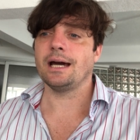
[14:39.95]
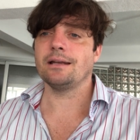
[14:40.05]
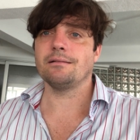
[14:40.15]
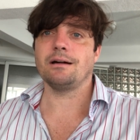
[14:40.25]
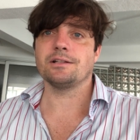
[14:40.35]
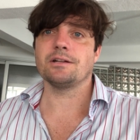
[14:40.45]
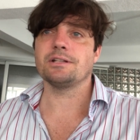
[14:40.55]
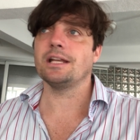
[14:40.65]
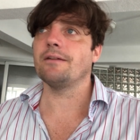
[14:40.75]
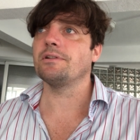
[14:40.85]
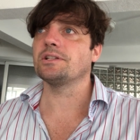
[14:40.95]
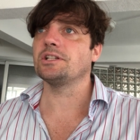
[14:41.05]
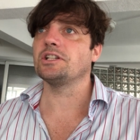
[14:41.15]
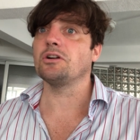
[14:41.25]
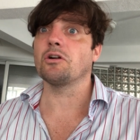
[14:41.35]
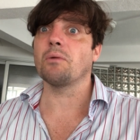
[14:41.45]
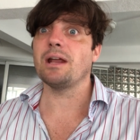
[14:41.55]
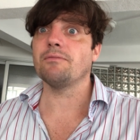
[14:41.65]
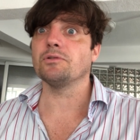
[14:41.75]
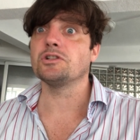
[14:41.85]
And I don't see any evidence that she's not
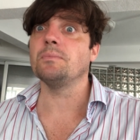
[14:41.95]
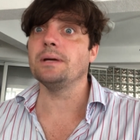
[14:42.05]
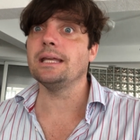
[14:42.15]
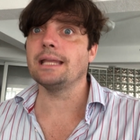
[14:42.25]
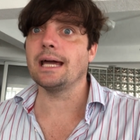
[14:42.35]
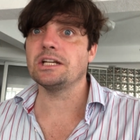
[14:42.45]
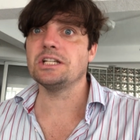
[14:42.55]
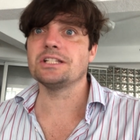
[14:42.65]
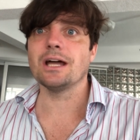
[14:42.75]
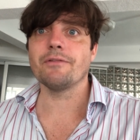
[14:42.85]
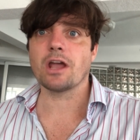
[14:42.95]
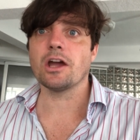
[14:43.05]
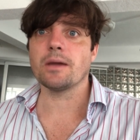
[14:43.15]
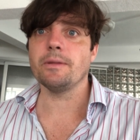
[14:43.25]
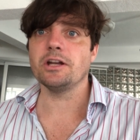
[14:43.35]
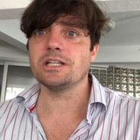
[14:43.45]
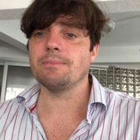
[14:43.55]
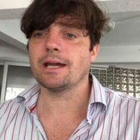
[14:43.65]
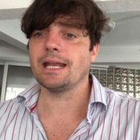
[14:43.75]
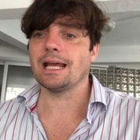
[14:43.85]
grateful to be there. She's serving her
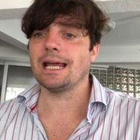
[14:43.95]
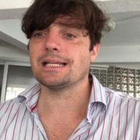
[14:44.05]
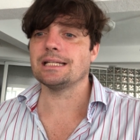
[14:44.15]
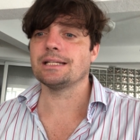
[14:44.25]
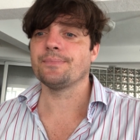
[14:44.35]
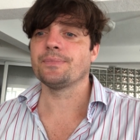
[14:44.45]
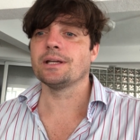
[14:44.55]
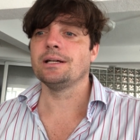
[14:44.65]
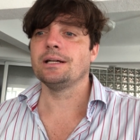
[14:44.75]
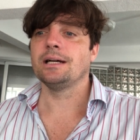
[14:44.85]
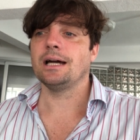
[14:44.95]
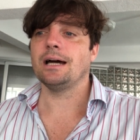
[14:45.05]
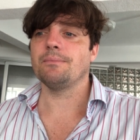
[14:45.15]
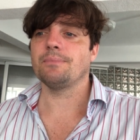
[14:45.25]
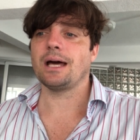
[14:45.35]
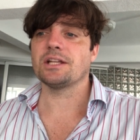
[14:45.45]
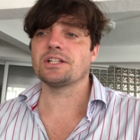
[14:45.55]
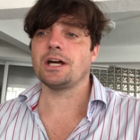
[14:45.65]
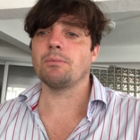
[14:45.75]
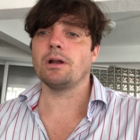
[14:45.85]
community by getting elected. Um,
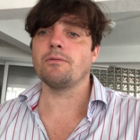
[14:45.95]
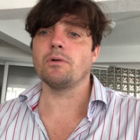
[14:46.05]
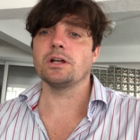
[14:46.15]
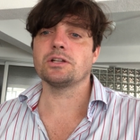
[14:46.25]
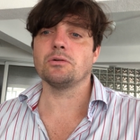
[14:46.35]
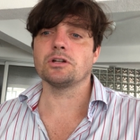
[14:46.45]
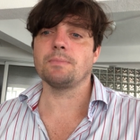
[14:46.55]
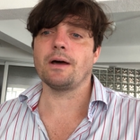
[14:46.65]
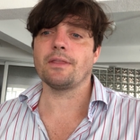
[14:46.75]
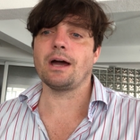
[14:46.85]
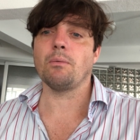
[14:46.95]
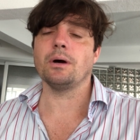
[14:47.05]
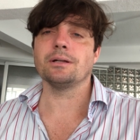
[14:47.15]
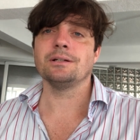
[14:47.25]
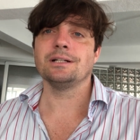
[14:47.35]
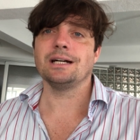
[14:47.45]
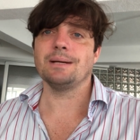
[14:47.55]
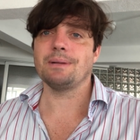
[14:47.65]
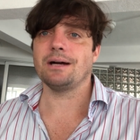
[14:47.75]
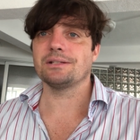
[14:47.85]
Palestine, well, I've already talked about that one,
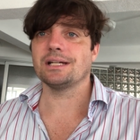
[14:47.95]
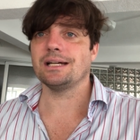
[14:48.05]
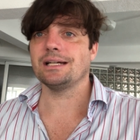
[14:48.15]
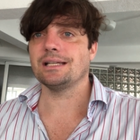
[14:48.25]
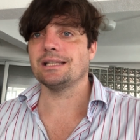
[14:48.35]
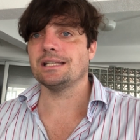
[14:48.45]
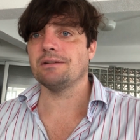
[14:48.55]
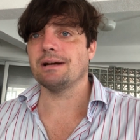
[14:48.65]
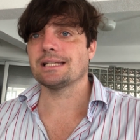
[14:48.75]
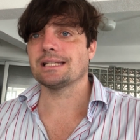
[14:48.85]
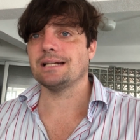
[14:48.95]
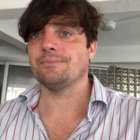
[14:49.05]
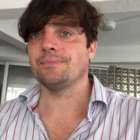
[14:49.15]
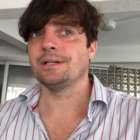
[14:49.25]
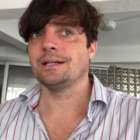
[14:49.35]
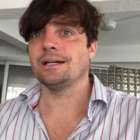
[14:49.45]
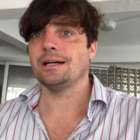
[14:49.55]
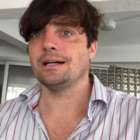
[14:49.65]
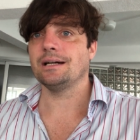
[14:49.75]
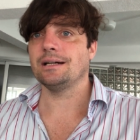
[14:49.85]
about uh, the US
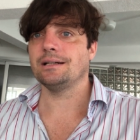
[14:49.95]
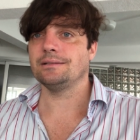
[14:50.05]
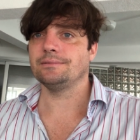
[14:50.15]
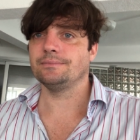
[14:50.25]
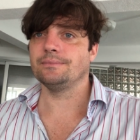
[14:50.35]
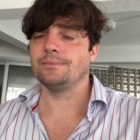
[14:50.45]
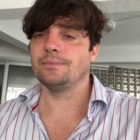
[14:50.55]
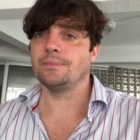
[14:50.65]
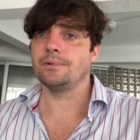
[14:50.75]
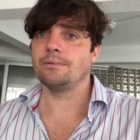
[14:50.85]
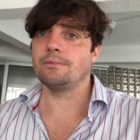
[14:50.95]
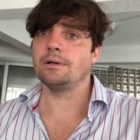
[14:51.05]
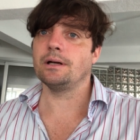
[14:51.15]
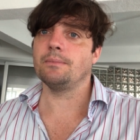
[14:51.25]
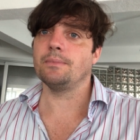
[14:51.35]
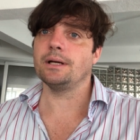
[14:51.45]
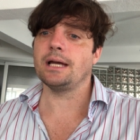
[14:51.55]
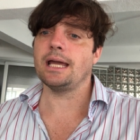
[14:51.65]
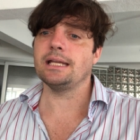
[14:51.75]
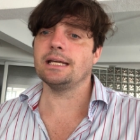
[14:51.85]
um, uh, um,
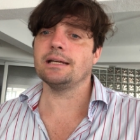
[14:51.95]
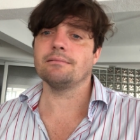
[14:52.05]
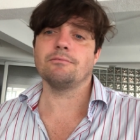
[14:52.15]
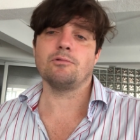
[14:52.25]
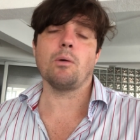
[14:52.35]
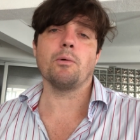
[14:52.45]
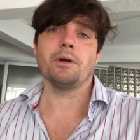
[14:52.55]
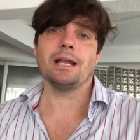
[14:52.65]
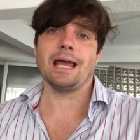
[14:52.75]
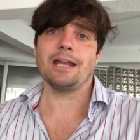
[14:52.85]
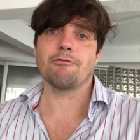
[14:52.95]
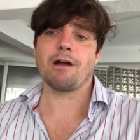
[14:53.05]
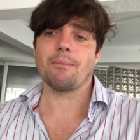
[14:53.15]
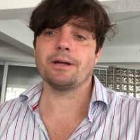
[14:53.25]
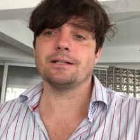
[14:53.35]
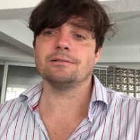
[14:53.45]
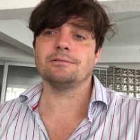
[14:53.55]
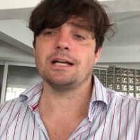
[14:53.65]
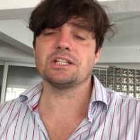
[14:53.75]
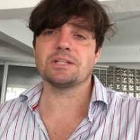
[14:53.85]
aiding robbery, land grabbing,
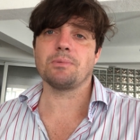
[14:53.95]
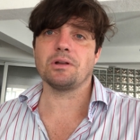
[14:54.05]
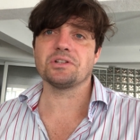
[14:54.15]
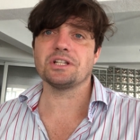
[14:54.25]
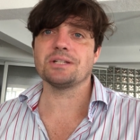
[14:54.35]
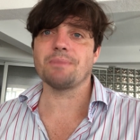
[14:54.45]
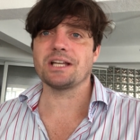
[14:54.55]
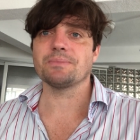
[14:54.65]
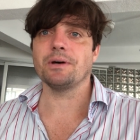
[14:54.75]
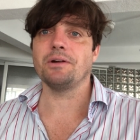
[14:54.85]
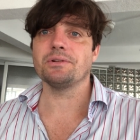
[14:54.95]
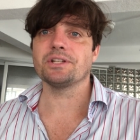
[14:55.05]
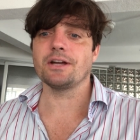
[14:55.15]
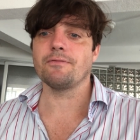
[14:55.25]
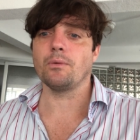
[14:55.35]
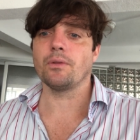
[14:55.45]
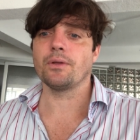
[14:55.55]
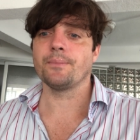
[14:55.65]
racist policies, mass murder, and so forth.